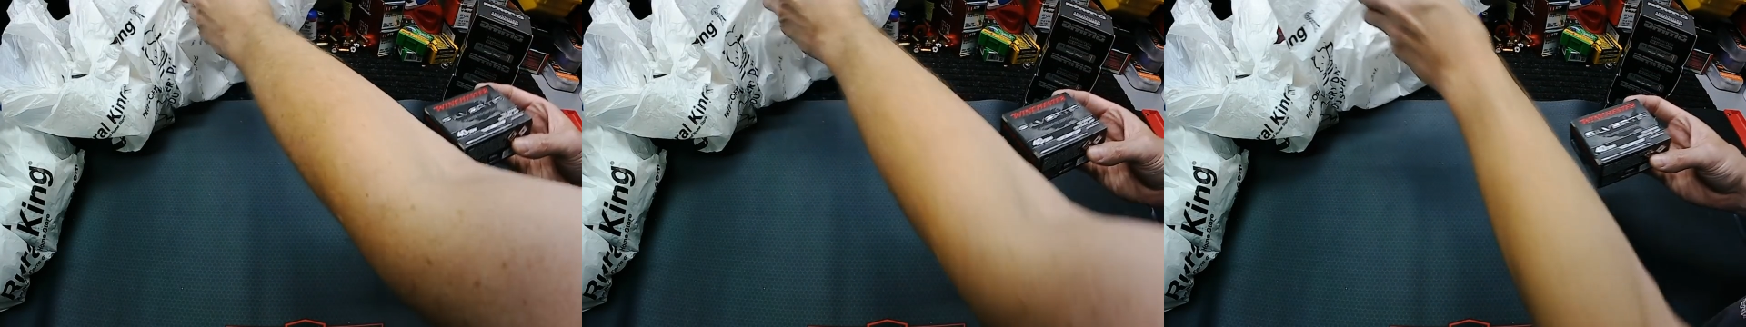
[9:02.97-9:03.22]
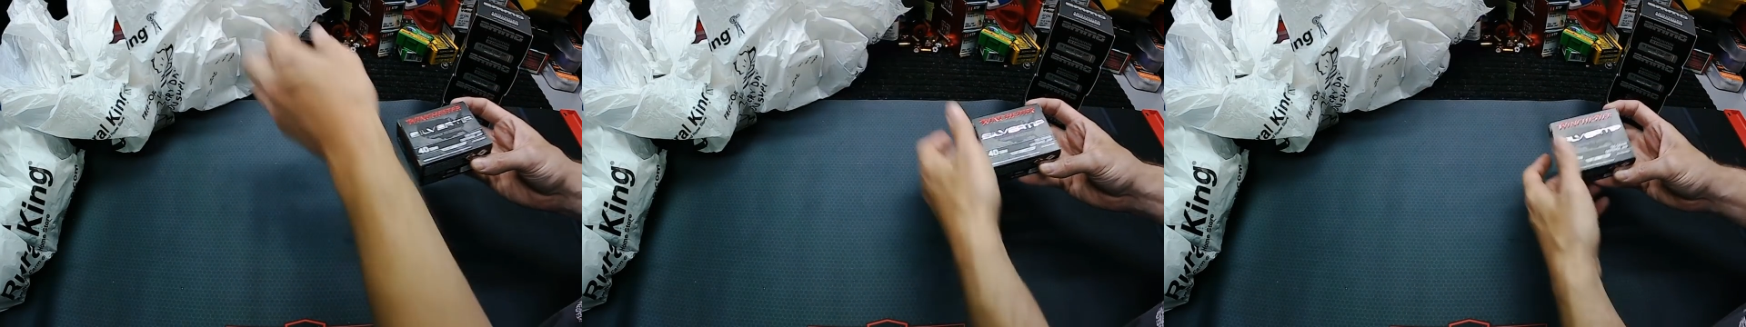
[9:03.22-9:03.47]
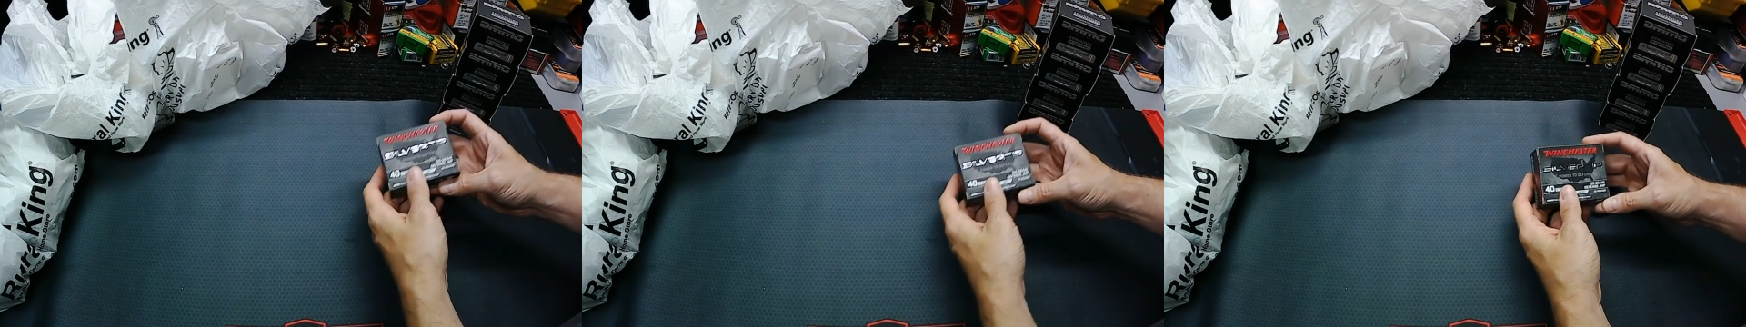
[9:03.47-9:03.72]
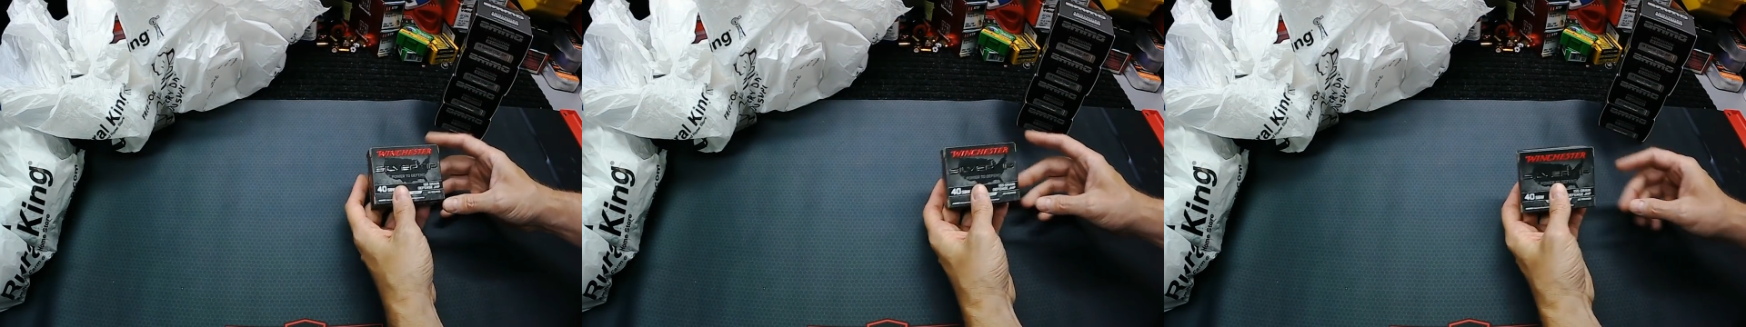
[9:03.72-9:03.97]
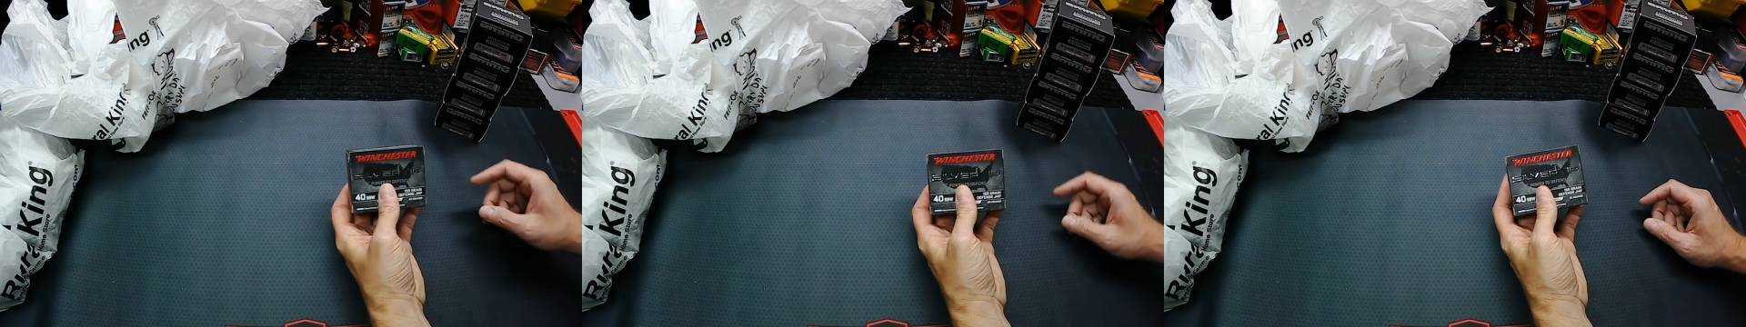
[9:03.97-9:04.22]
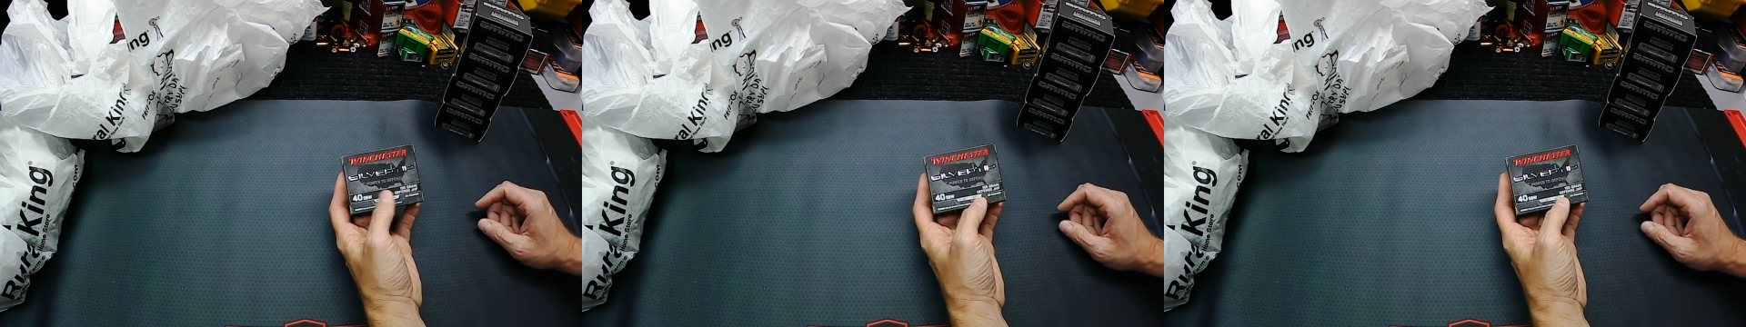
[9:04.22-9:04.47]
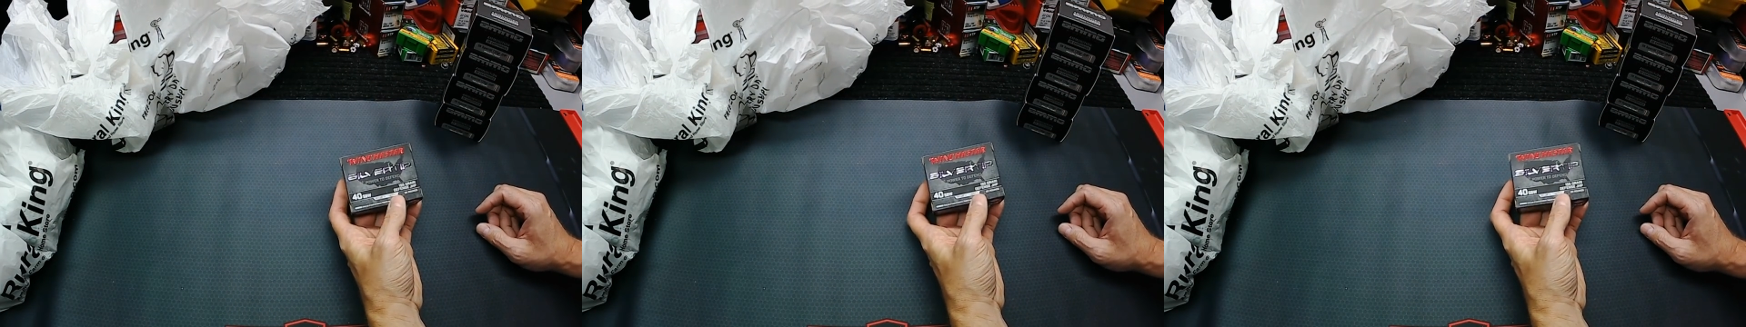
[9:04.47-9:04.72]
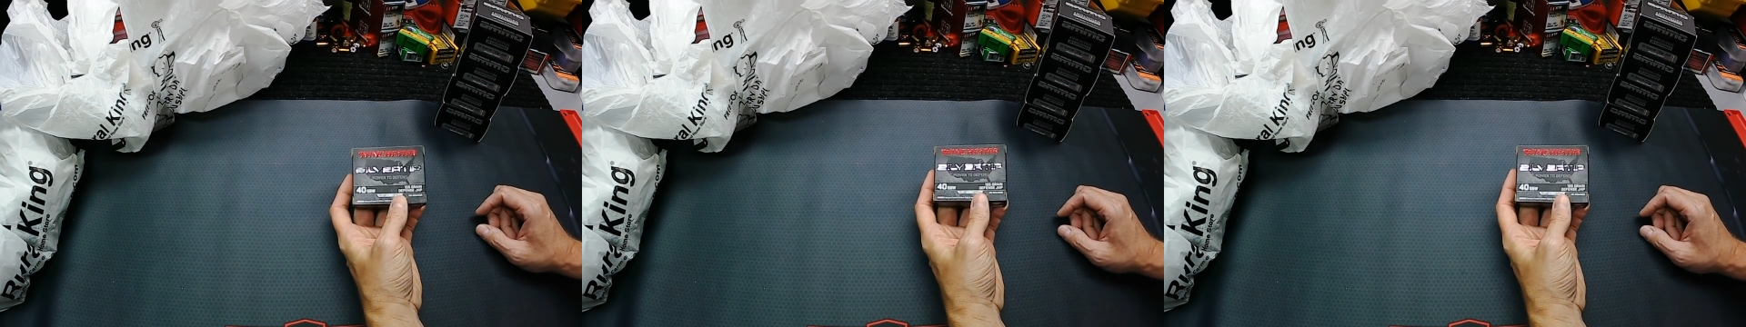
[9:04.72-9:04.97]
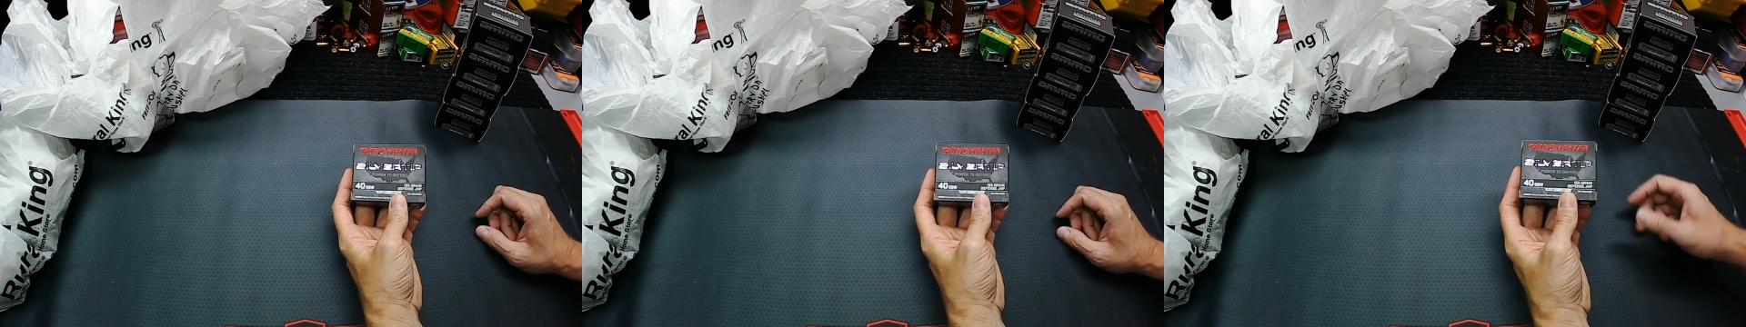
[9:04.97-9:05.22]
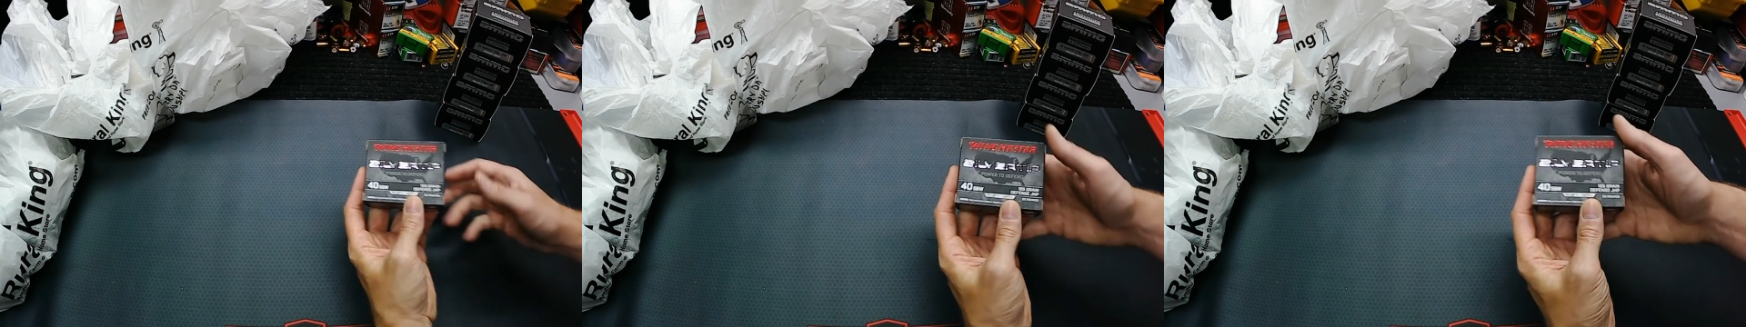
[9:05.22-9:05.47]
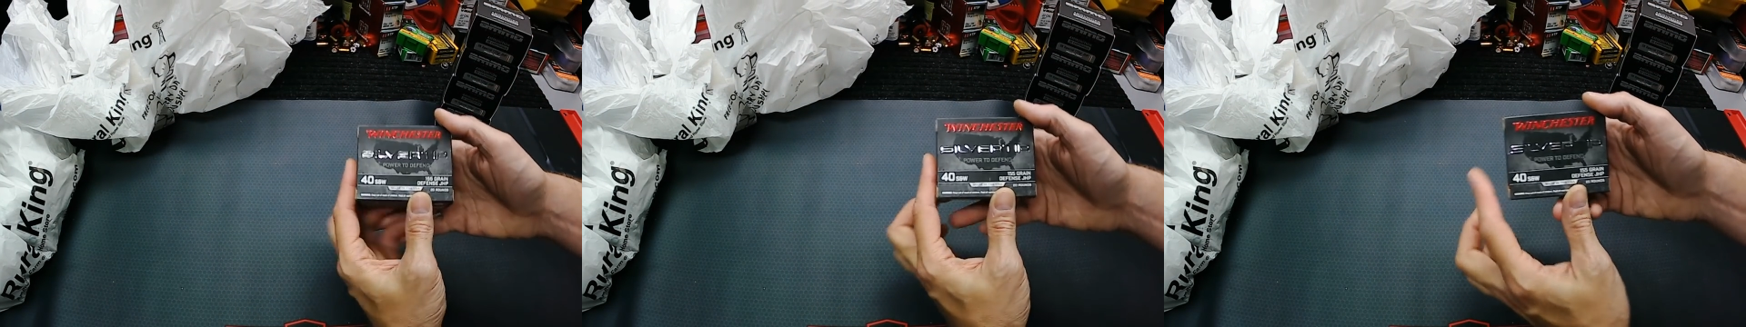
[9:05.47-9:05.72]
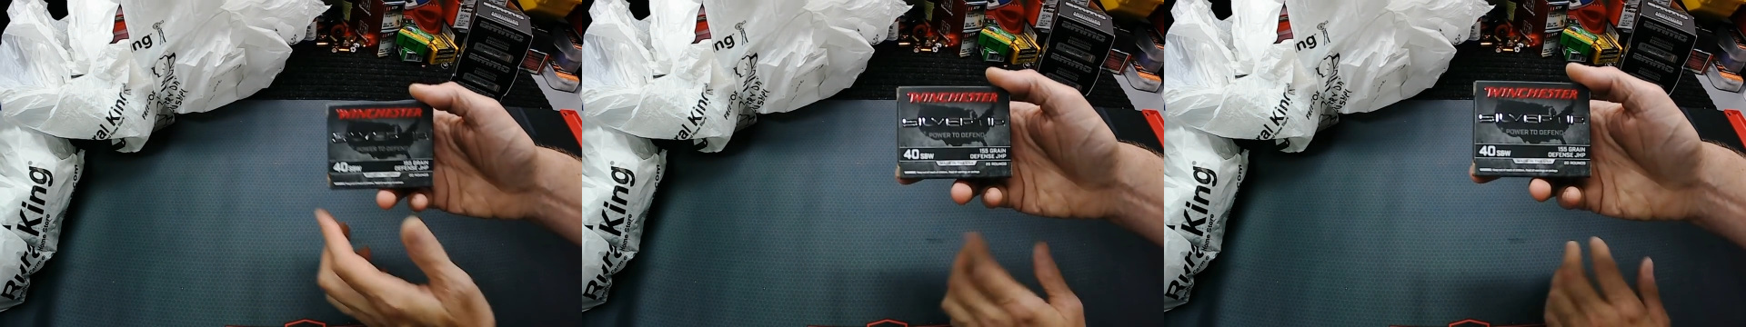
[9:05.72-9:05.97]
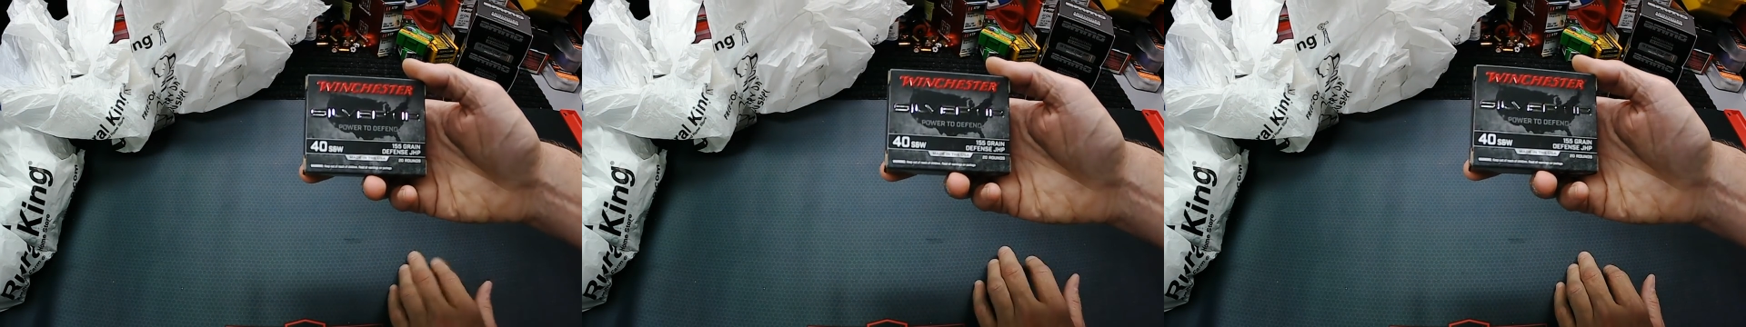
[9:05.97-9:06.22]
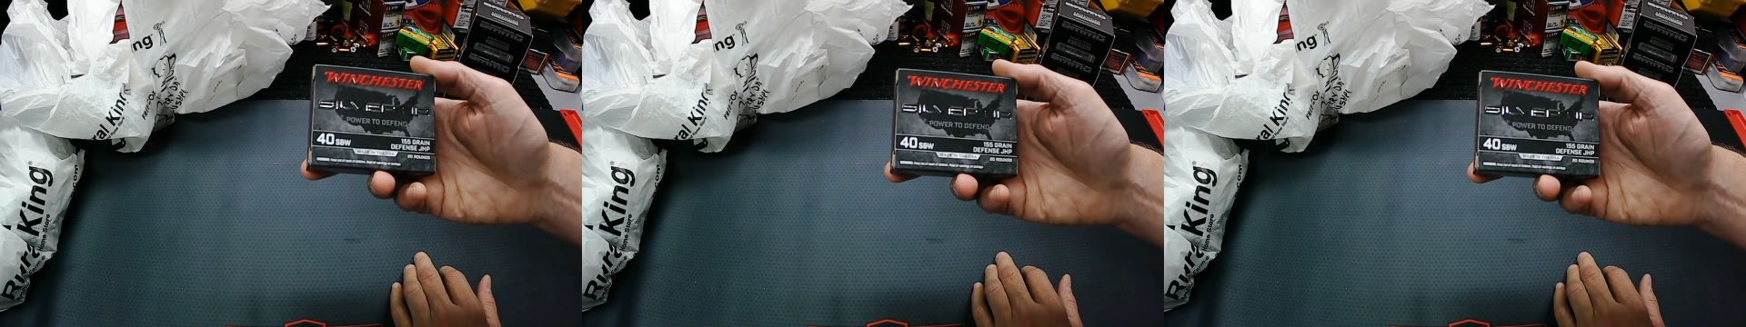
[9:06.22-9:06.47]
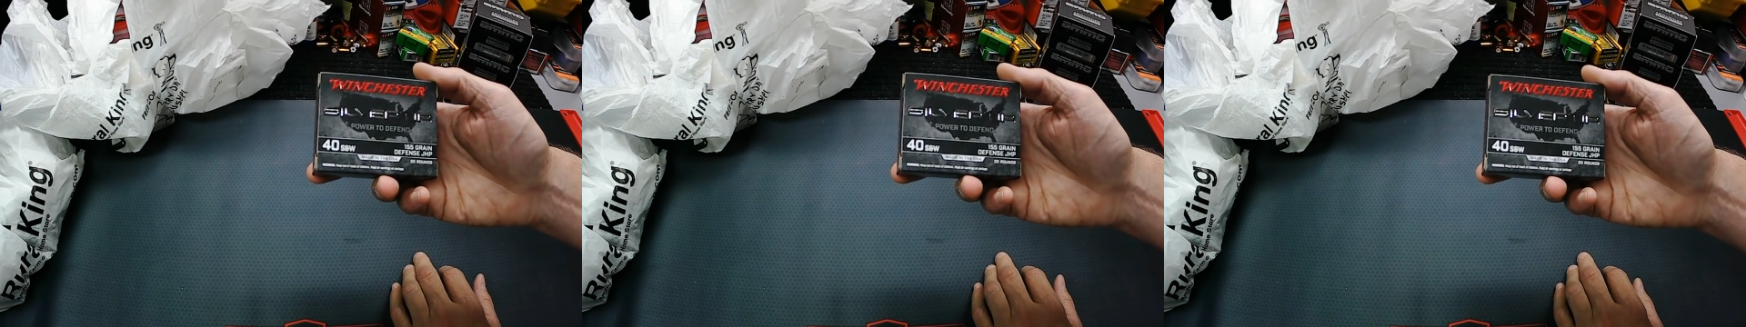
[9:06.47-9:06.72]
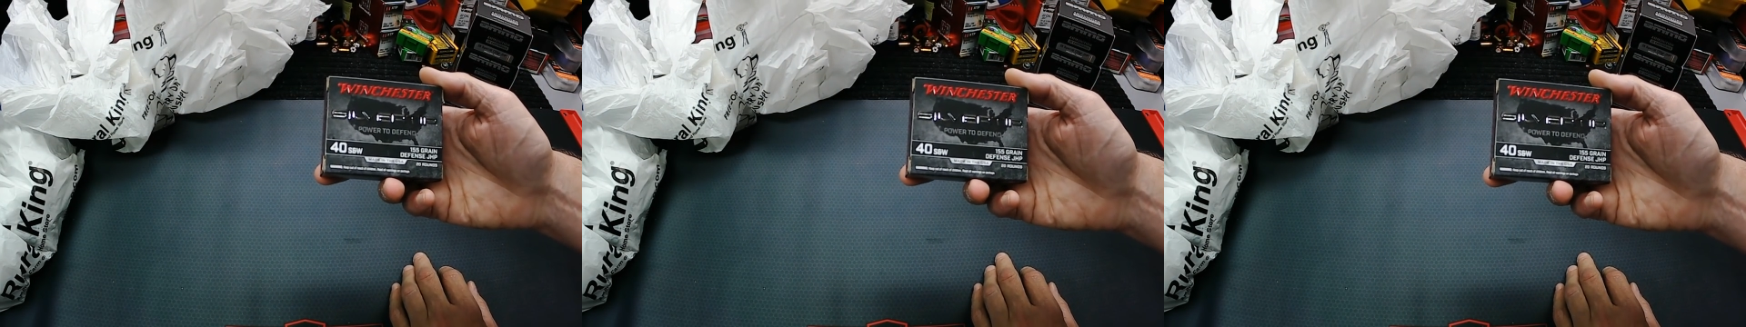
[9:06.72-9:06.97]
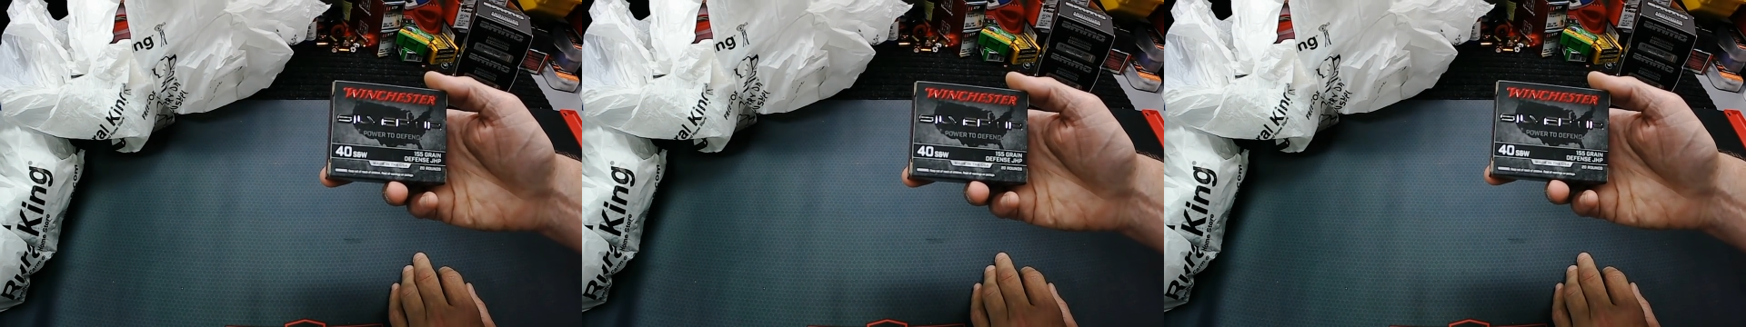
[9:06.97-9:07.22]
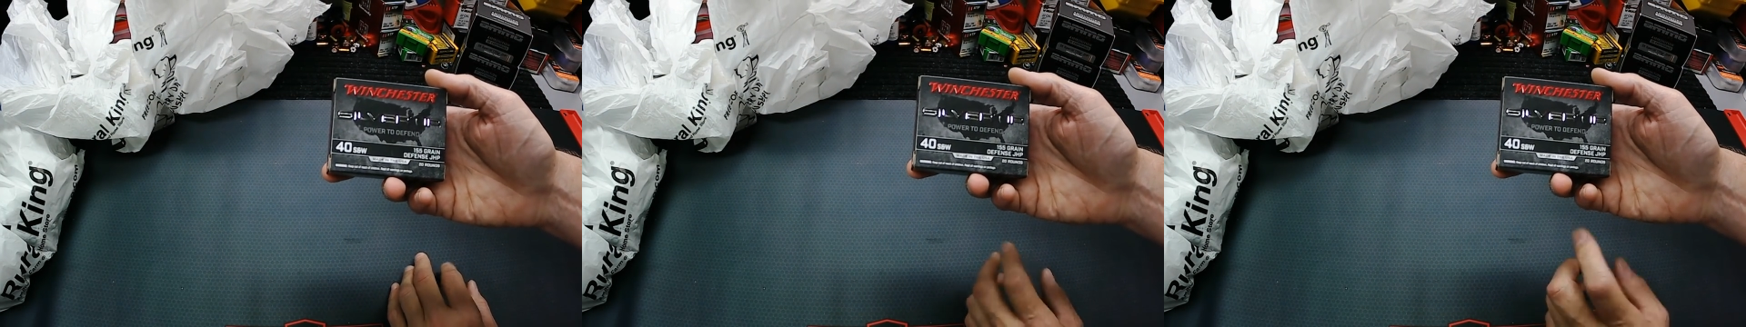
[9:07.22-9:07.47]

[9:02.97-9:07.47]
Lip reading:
No face is visible, so there are no lips to read.